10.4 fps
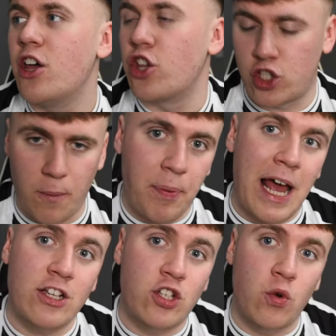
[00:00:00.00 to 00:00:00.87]
There's some
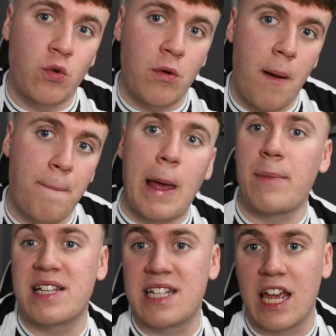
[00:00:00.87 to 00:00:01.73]
players who might
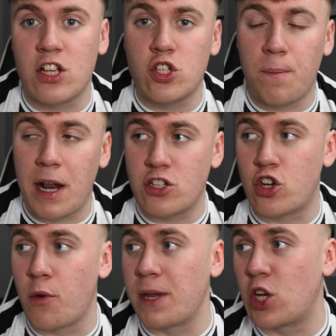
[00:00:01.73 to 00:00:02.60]
be staying, some players
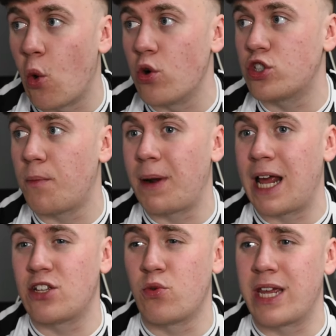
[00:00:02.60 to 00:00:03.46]
who could be going, some
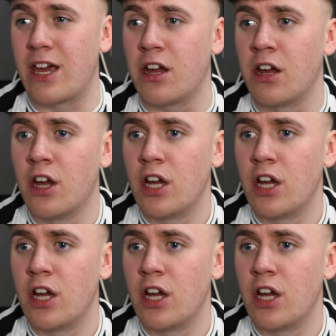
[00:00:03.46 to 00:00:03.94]
players who need to